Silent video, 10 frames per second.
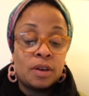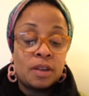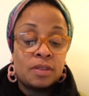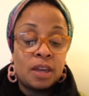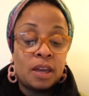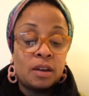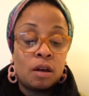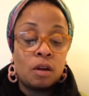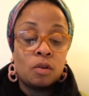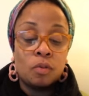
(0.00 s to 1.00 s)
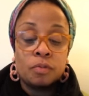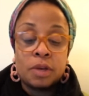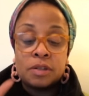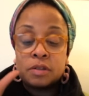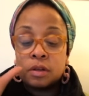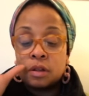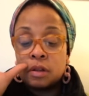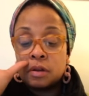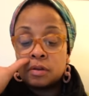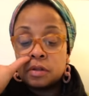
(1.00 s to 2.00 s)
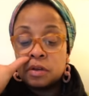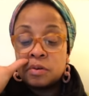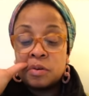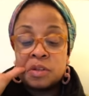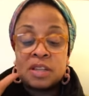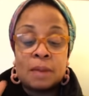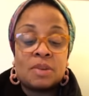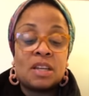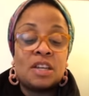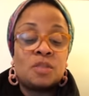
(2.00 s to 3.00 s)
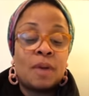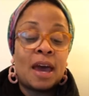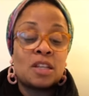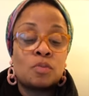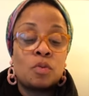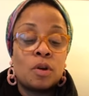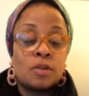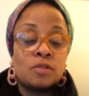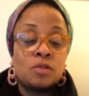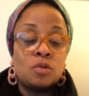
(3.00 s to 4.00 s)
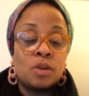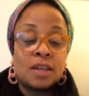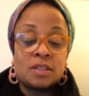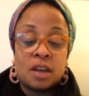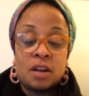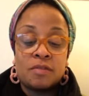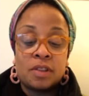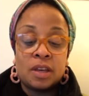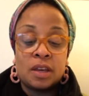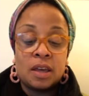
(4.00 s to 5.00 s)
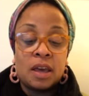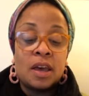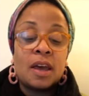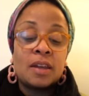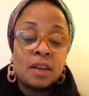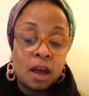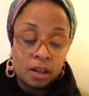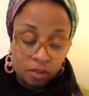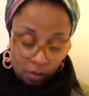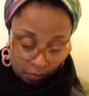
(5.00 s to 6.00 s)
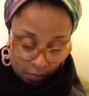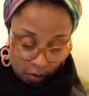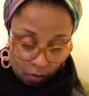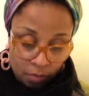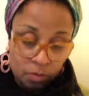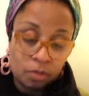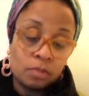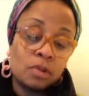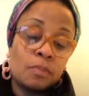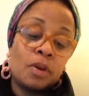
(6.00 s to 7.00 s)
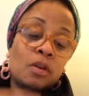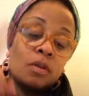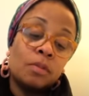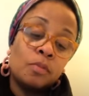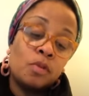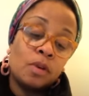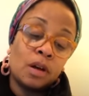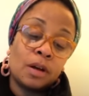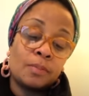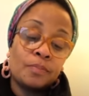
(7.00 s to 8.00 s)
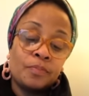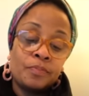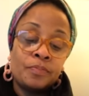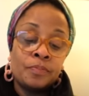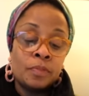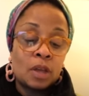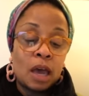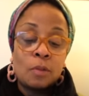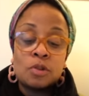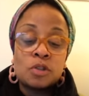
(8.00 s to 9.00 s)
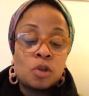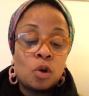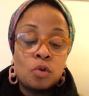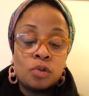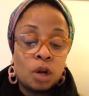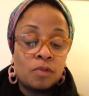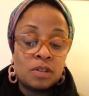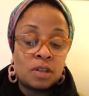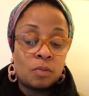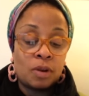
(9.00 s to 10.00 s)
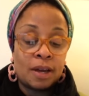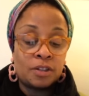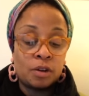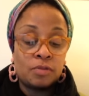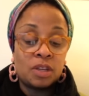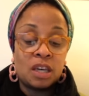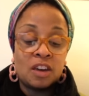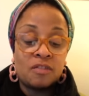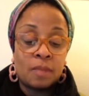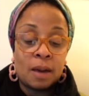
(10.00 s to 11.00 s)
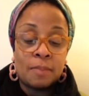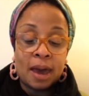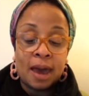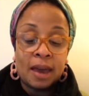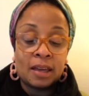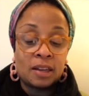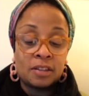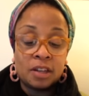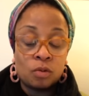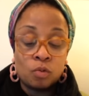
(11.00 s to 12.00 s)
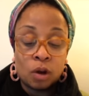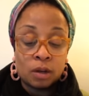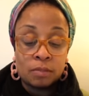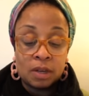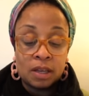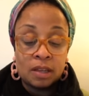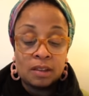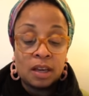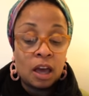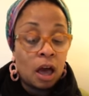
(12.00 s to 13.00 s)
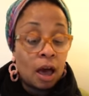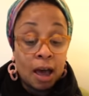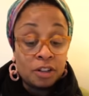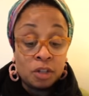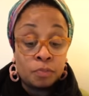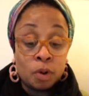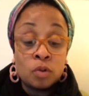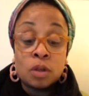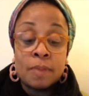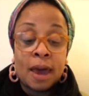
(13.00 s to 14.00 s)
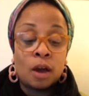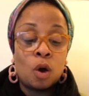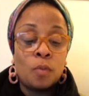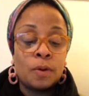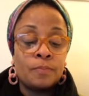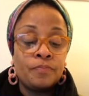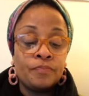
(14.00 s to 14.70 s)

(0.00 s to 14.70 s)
Then our group reached the clerks, who examined each passport and suitcase carefully and nodded to the pilgrim to, the pilgrim to move on. I was so nervous that when I turned the key of my bag and it didn't work immediately, I just broke the bag open,